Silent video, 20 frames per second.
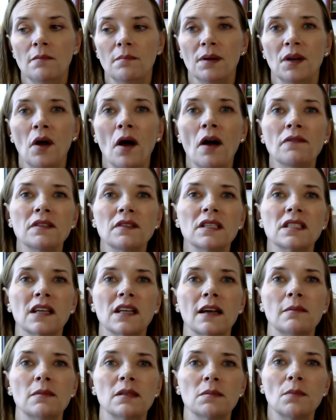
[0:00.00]
But
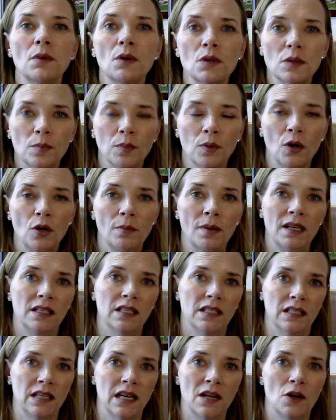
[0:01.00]
oftentimes, most
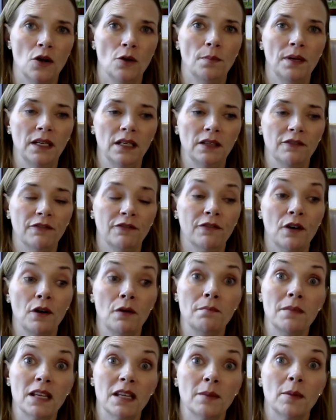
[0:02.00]
probates stay open for
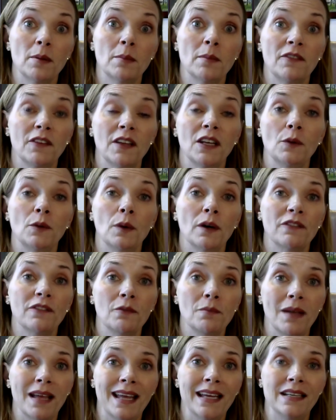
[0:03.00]
a minimum of anywhere
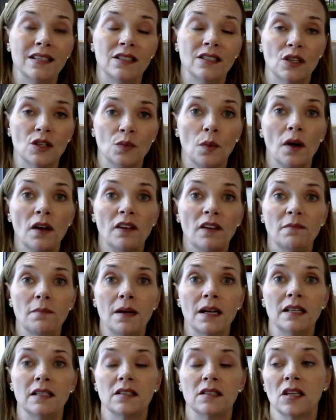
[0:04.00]
from eight to 12
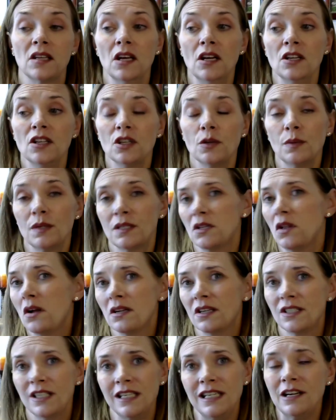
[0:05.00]
months to as
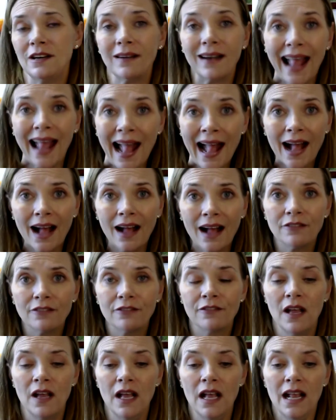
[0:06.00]
long as a year and a half.
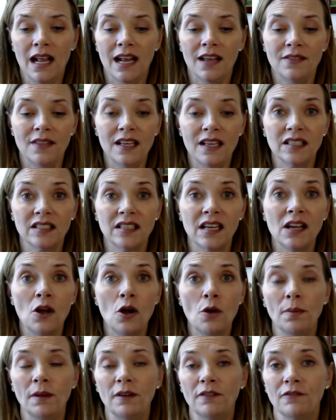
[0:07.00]
And they stay
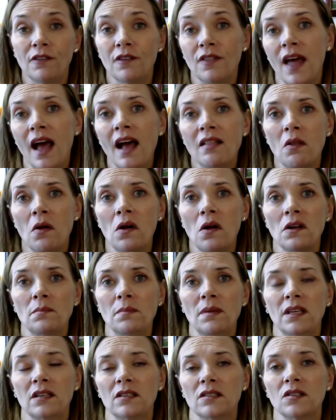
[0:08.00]
open for that long
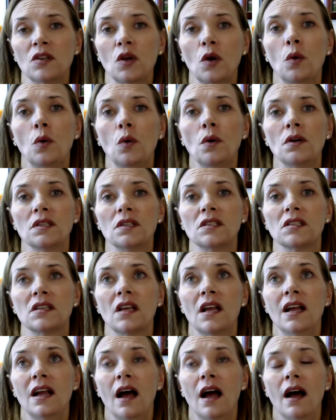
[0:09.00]
because the court's
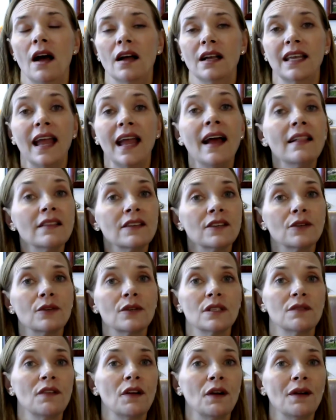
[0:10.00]
uh, calendar
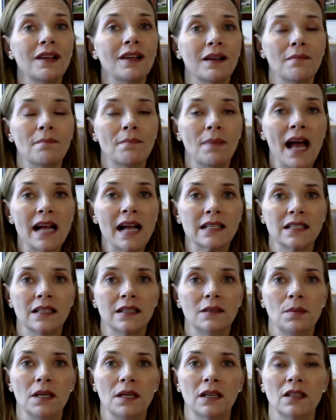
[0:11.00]
is very
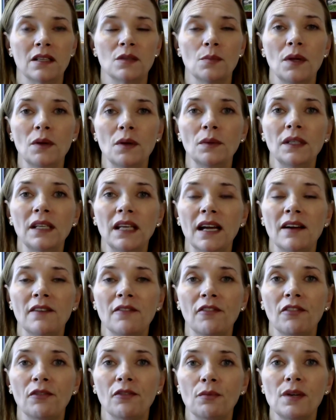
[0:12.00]
compacted because we only
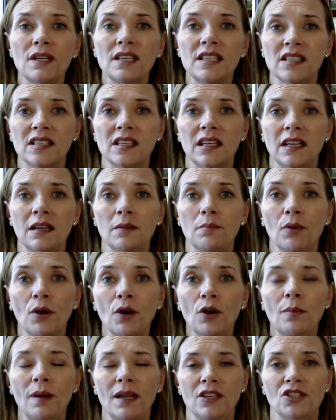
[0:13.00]
have three sitting
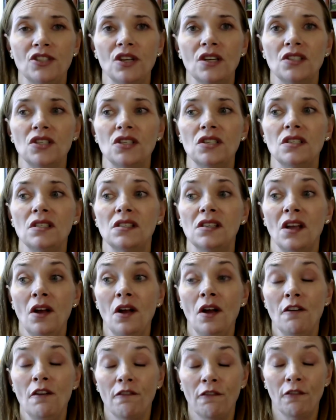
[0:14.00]
probate judges
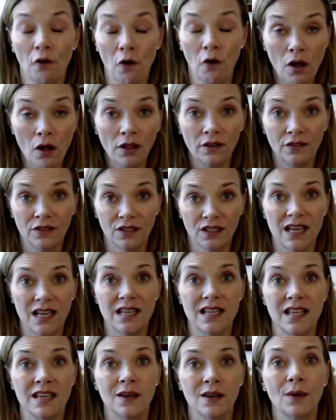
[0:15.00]
for all of
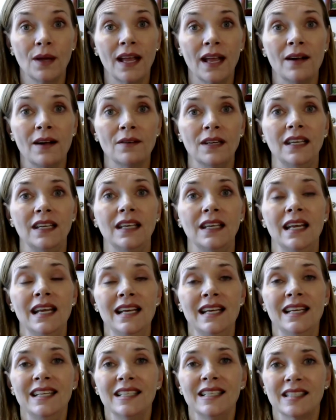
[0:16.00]
San Diego County.
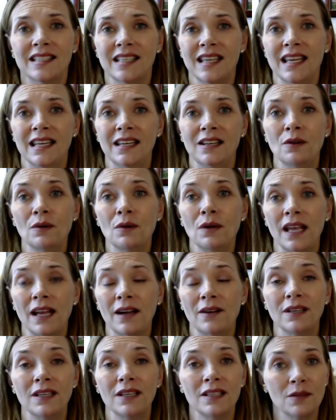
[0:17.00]
And San Diego
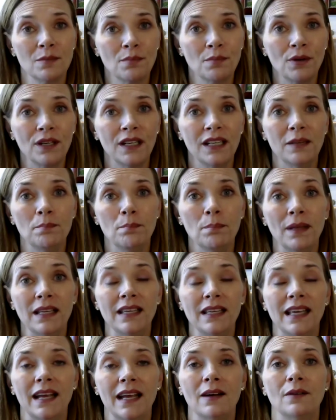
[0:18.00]
County is a pretty
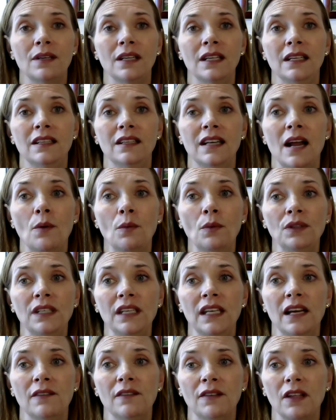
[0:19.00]
big county, and
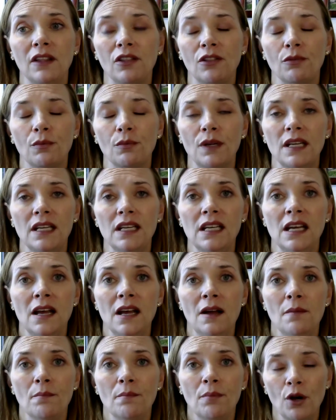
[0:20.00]
only having three
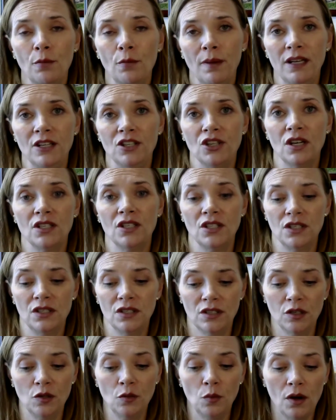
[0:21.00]
probate
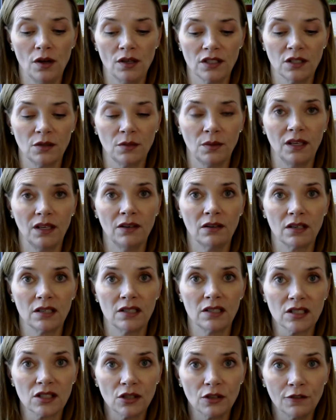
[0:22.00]
judges who also hear
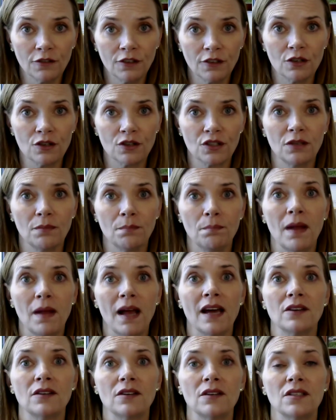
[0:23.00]
conservatorship
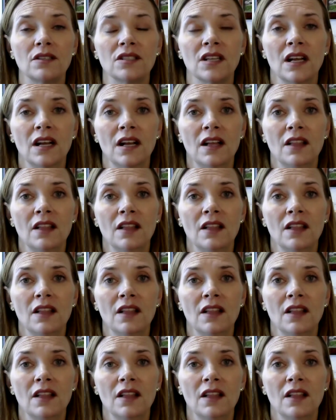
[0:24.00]
matters.